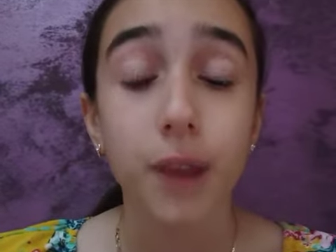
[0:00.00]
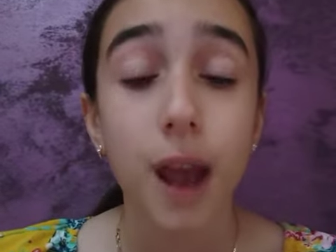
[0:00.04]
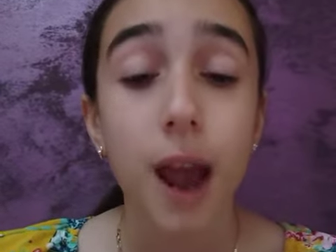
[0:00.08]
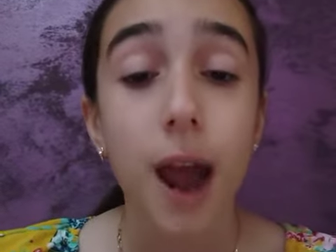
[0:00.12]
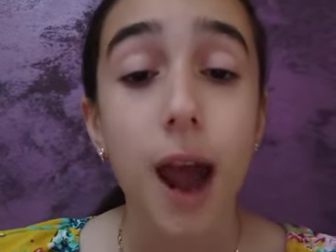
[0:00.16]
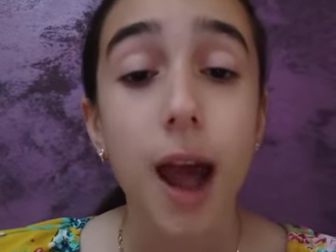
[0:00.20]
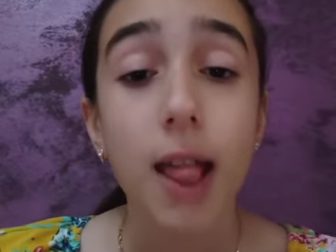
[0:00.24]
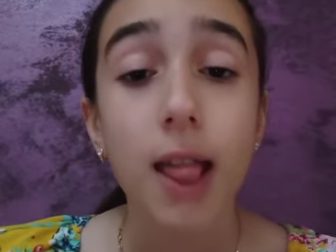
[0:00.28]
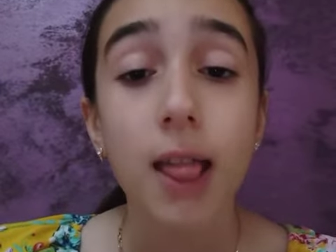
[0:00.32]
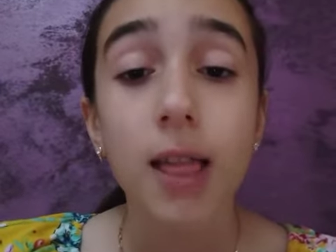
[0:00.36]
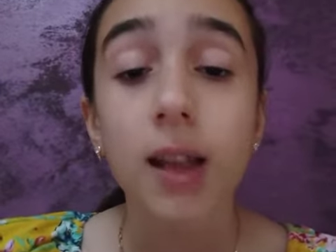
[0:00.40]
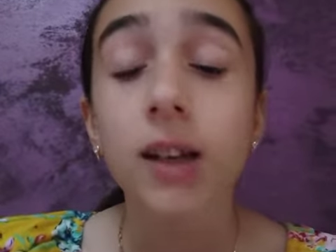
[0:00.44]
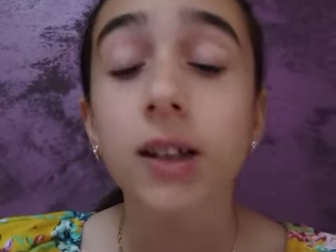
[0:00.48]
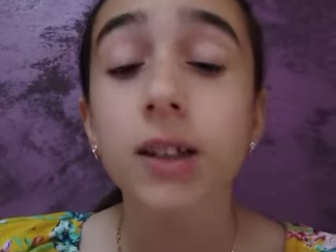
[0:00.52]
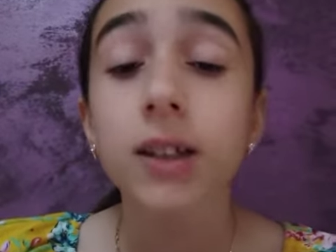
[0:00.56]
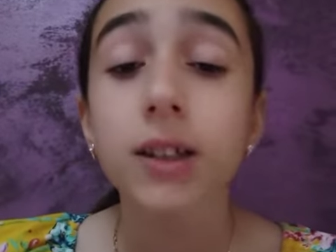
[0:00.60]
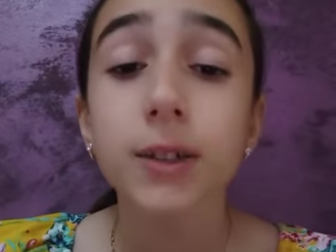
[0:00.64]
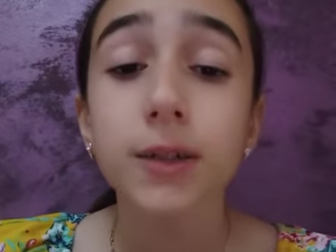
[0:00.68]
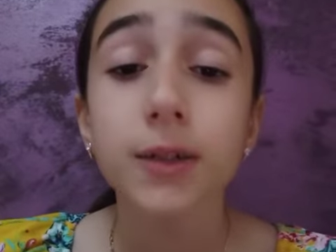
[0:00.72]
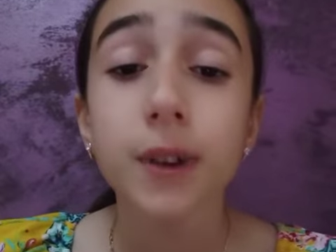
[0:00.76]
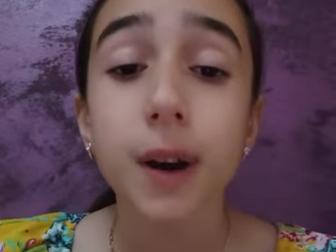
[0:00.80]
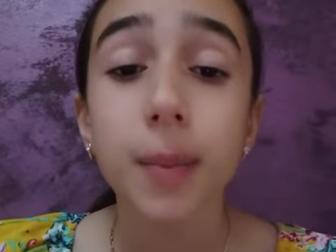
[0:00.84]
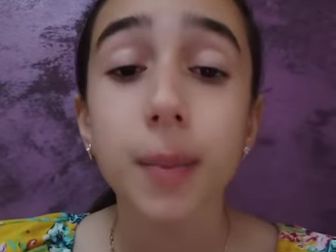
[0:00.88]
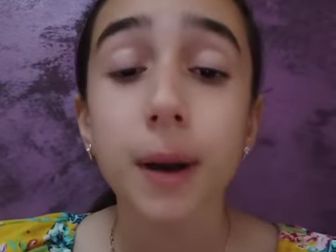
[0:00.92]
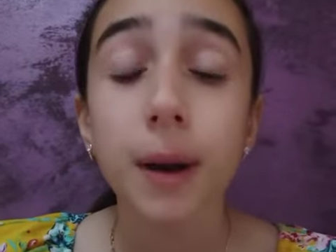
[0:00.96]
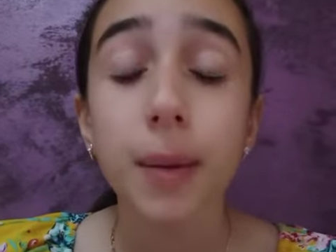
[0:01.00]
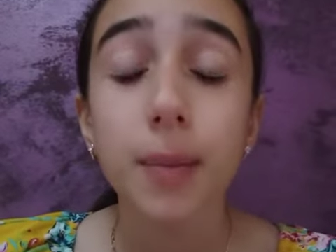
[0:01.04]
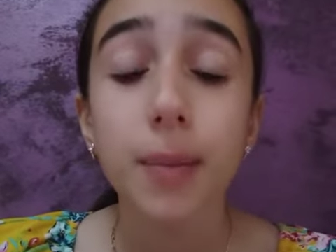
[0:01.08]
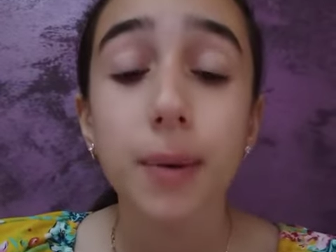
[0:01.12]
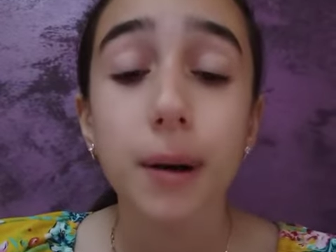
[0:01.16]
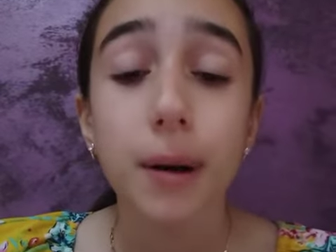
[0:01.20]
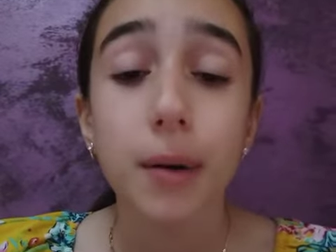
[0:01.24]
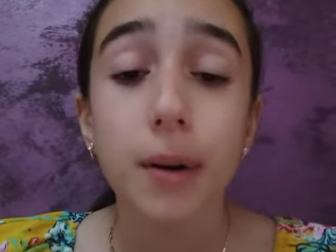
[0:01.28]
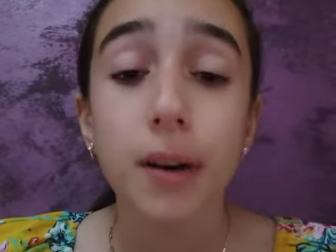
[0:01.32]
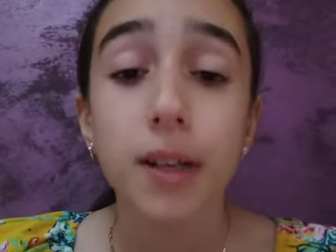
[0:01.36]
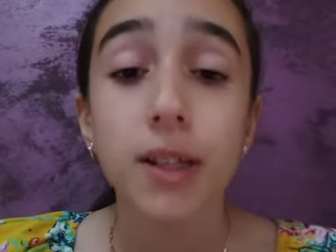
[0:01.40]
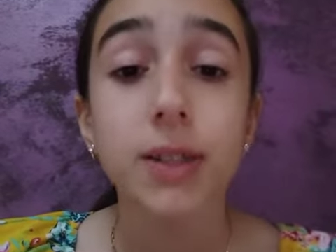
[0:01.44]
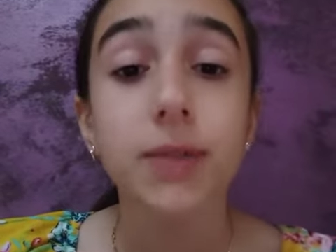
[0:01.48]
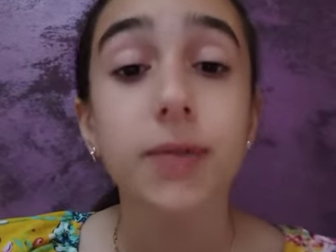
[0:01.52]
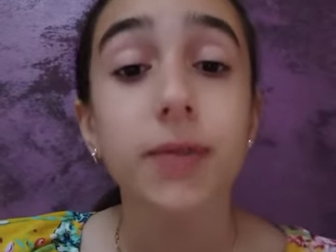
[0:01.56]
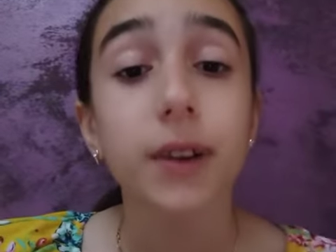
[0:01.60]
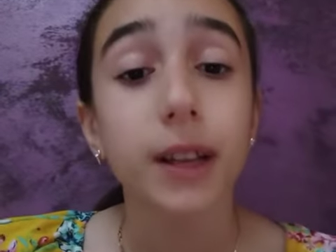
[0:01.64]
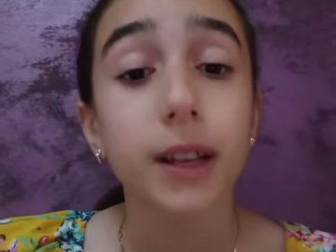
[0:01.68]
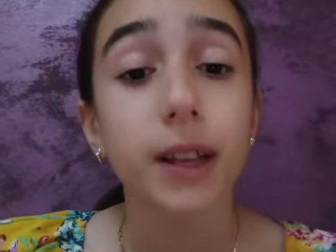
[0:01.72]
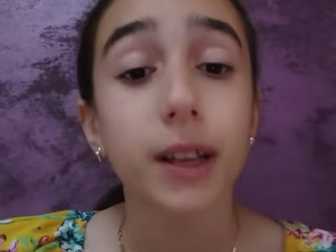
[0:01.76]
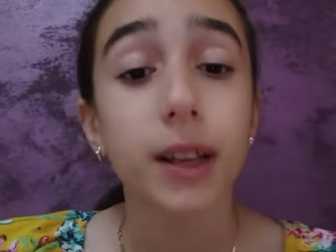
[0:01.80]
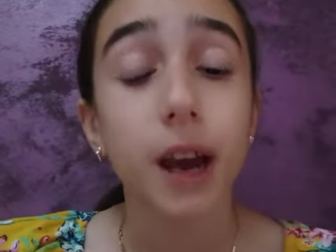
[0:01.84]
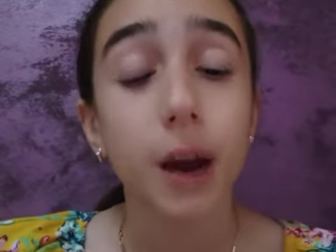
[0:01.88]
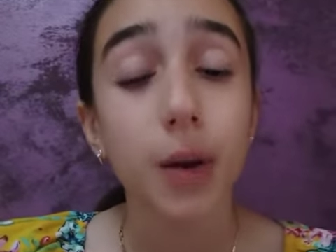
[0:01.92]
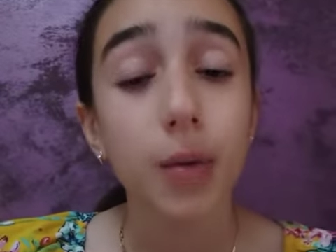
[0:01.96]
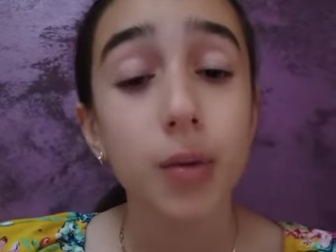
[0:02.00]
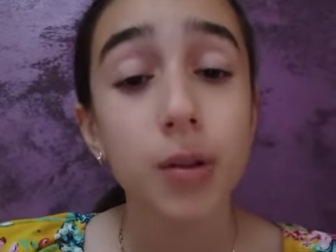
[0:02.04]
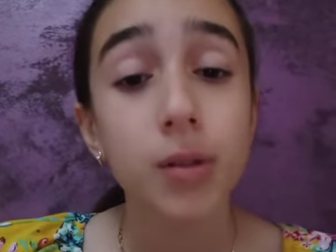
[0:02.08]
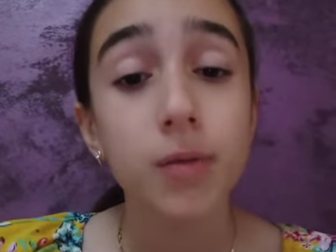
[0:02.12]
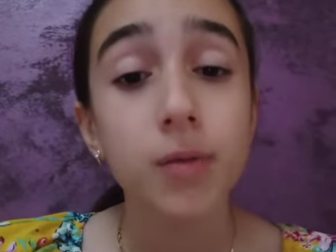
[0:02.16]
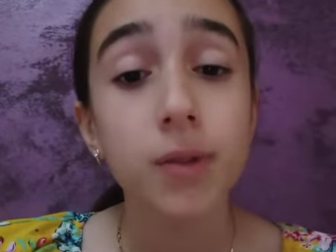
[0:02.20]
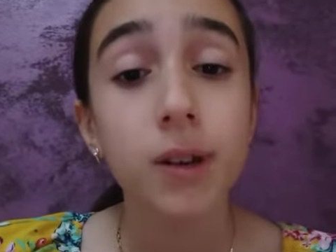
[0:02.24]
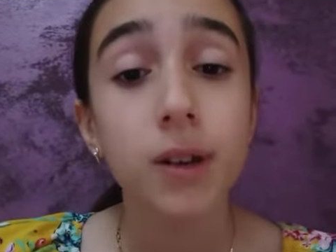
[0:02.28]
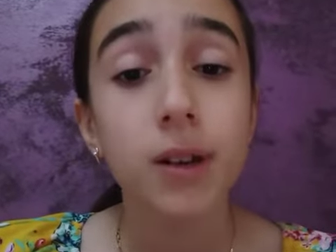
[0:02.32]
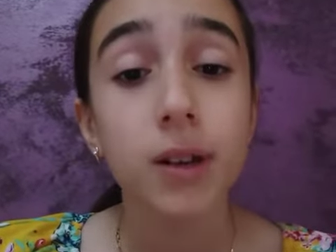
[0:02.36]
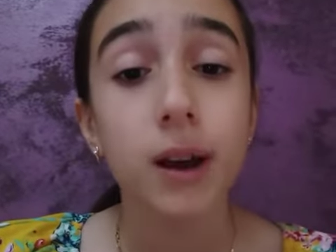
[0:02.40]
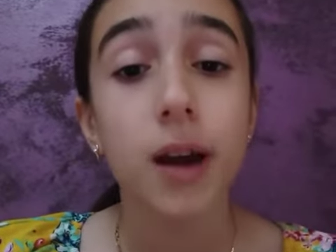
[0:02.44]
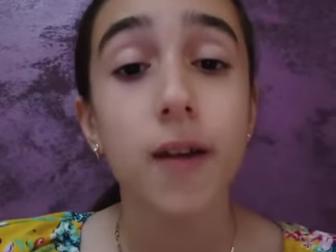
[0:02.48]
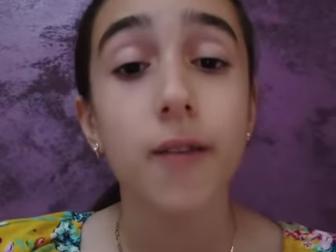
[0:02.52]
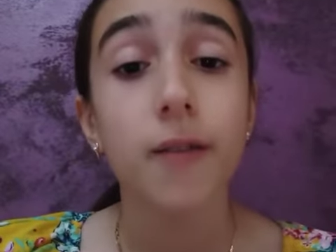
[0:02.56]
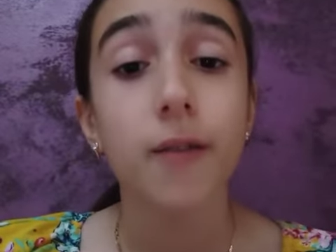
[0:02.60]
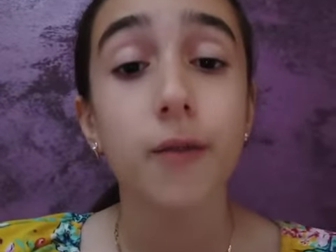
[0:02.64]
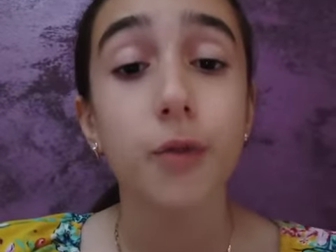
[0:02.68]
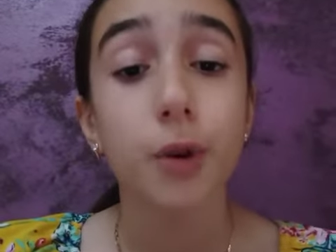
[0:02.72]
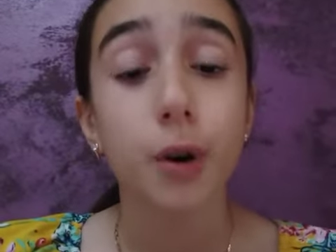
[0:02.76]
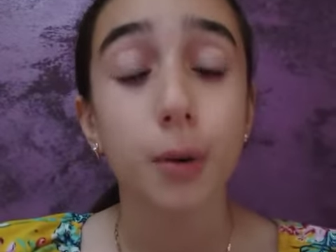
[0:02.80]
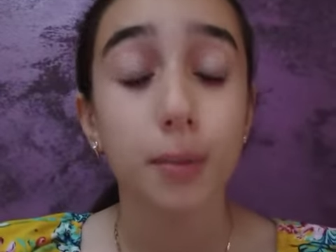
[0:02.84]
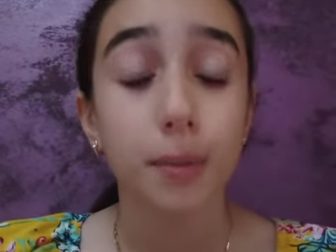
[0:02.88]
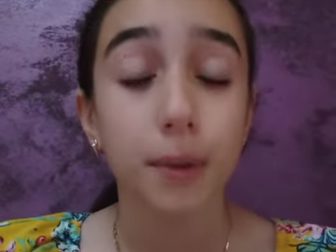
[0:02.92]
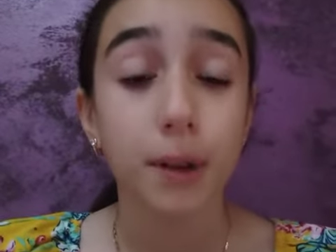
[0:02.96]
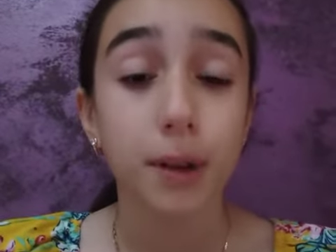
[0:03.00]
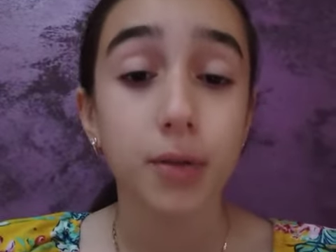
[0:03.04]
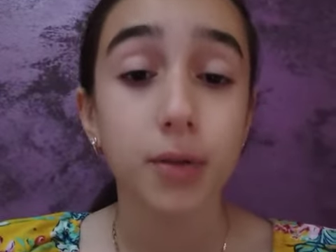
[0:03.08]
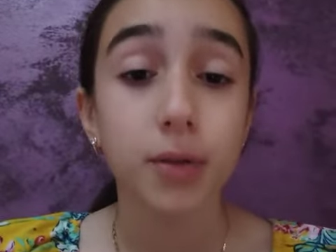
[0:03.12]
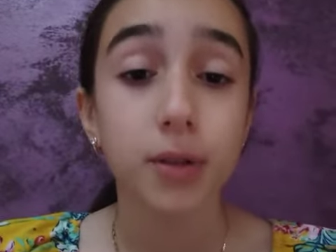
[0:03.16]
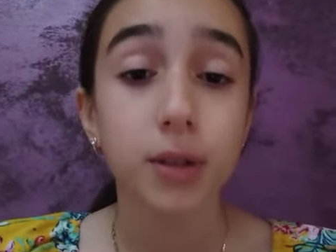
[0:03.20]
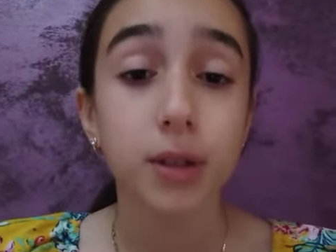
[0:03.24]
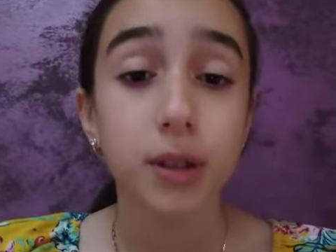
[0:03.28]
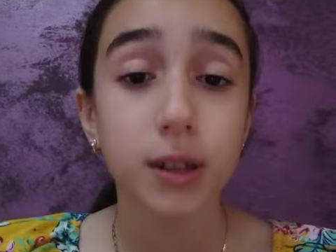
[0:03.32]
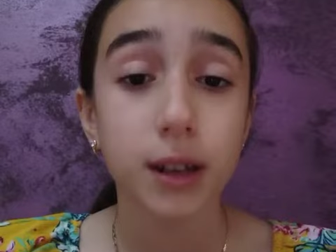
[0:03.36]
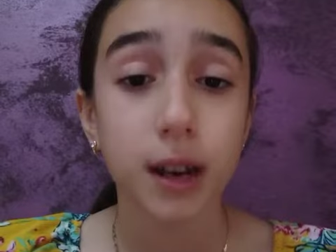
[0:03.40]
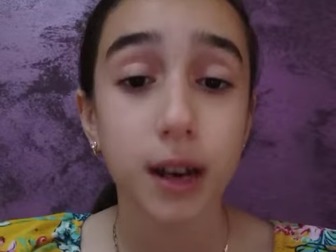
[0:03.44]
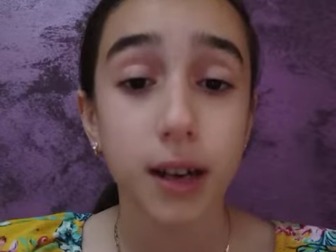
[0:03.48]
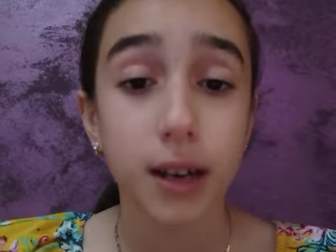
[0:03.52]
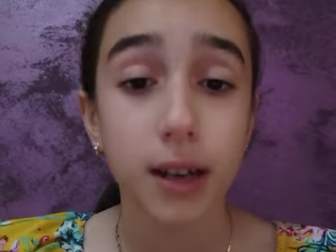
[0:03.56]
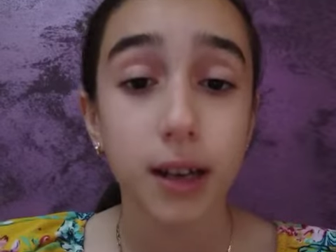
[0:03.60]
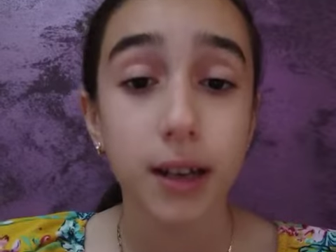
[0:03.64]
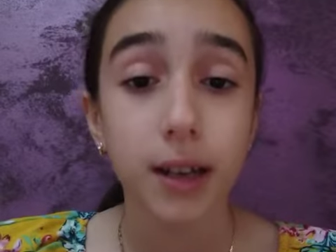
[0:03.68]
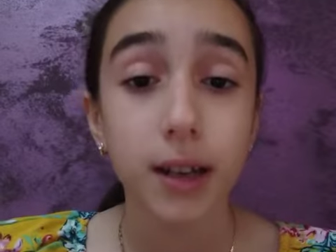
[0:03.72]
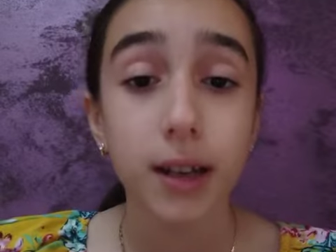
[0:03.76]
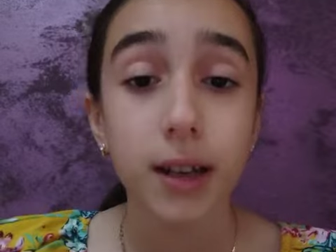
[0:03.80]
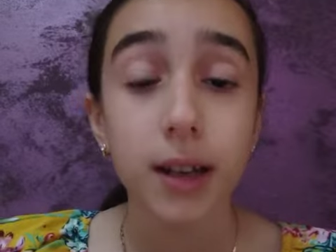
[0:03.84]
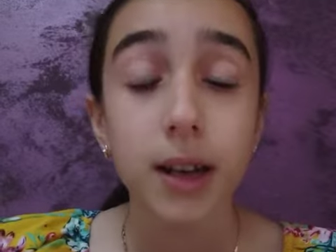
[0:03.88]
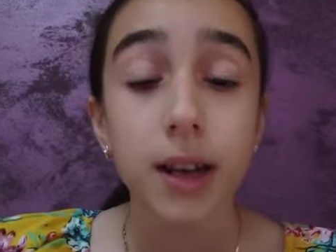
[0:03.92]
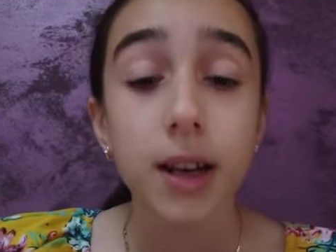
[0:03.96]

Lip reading: I learned from my parents that now is the time for me to study